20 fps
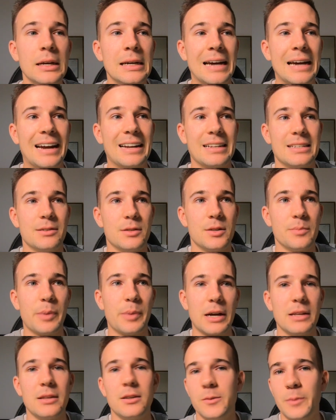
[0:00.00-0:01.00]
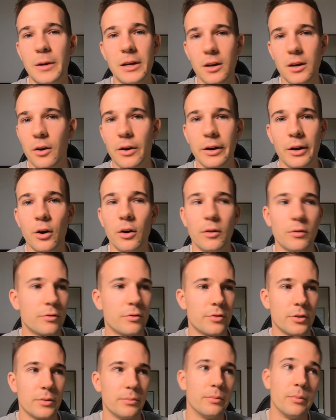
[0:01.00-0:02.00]
and it's a debate that's been going on
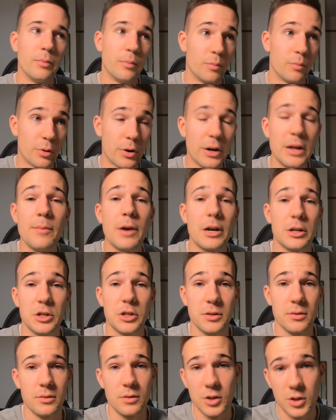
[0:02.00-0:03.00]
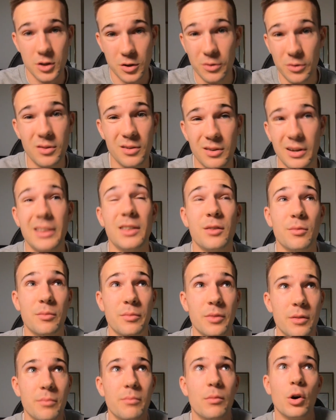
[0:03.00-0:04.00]
from pretty much to the, in the,
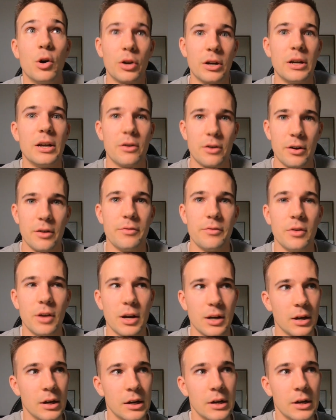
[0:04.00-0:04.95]
the modern era, if you like.